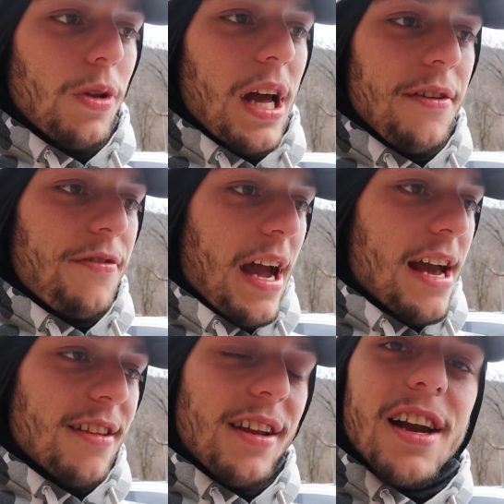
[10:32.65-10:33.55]
Life
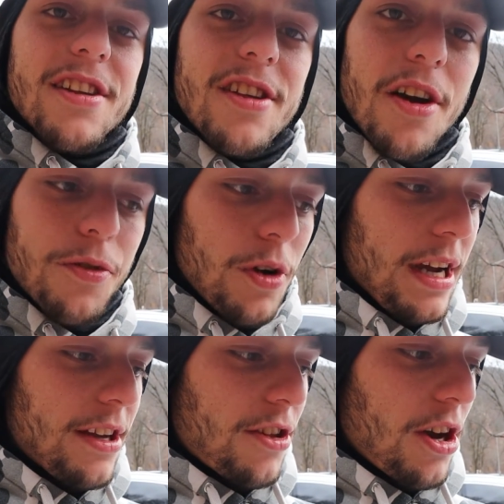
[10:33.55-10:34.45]
has a lot of
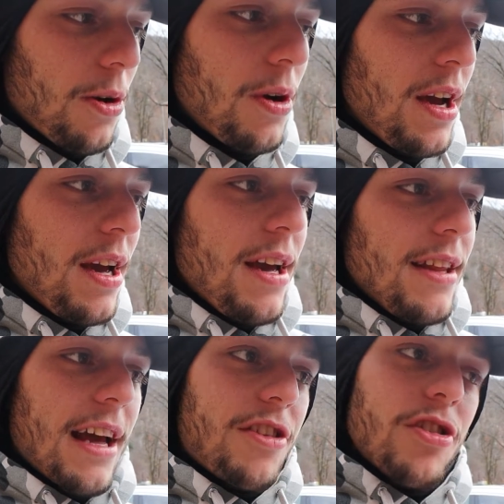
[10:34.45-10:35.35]
suffering, so
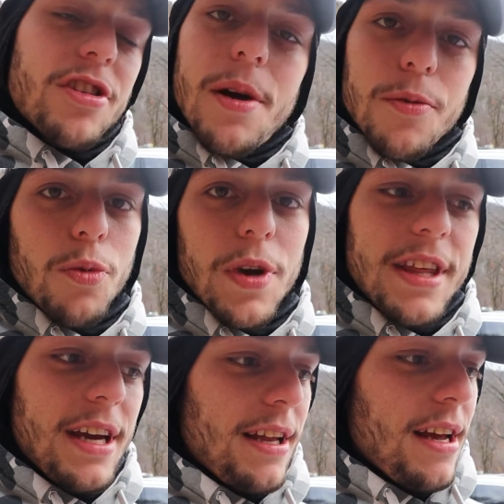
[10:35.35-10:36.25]
that just comes
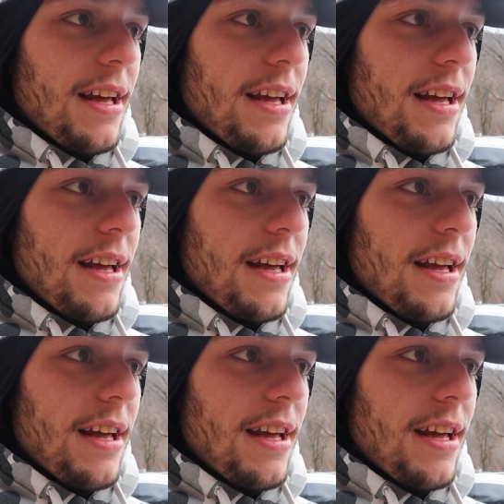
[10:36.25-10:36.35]
with it.